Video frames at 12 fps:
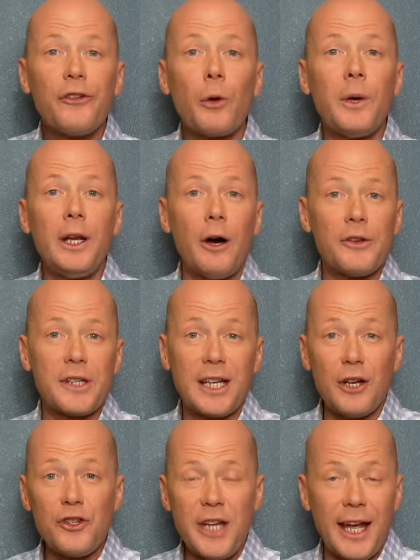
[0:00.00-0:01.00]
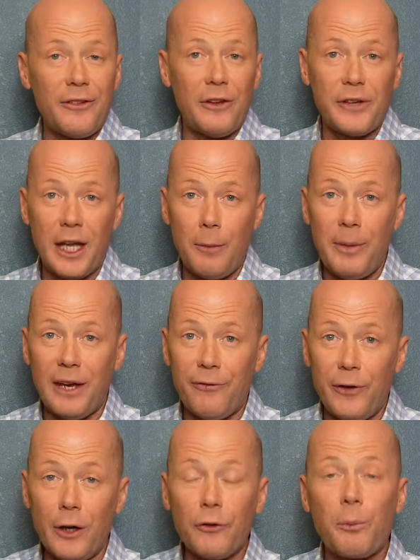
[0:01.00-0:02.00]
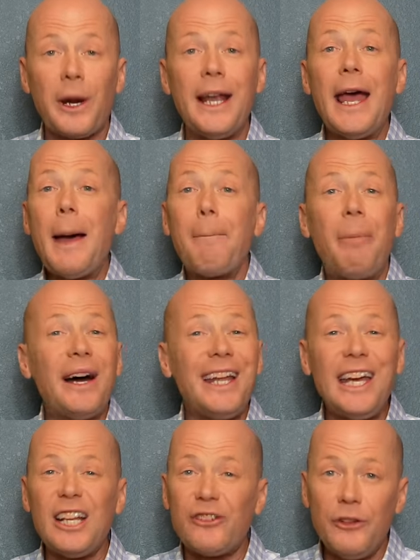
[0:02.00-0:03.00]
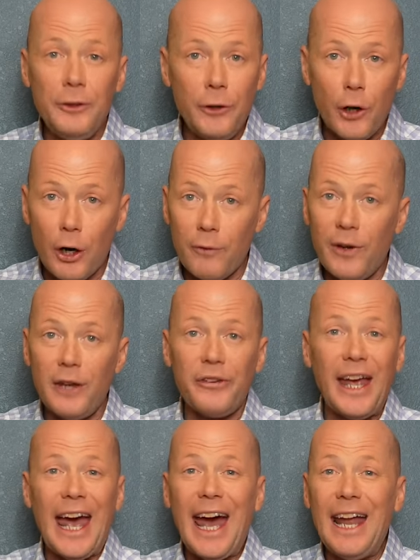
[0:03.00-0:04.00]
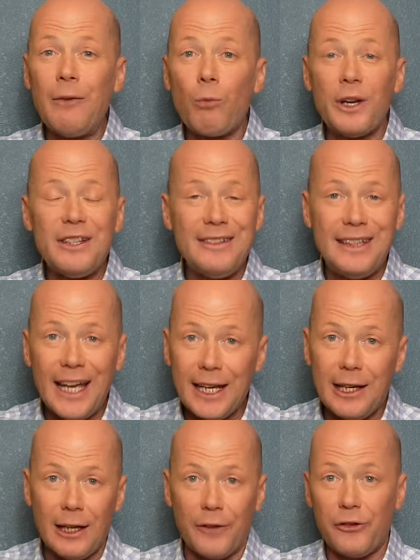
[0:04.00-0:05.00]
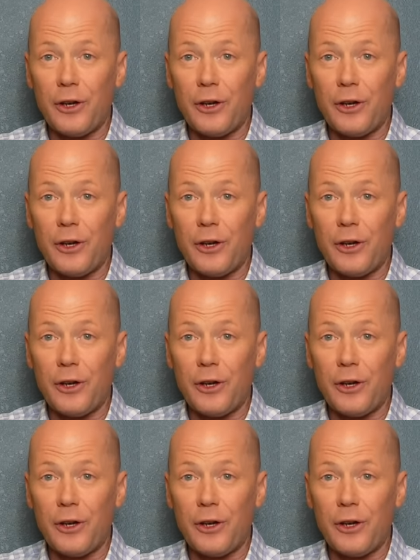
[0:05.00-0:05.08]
so we know it's a good chance it's going to be a field sprint, but it's nervous and ridiculous.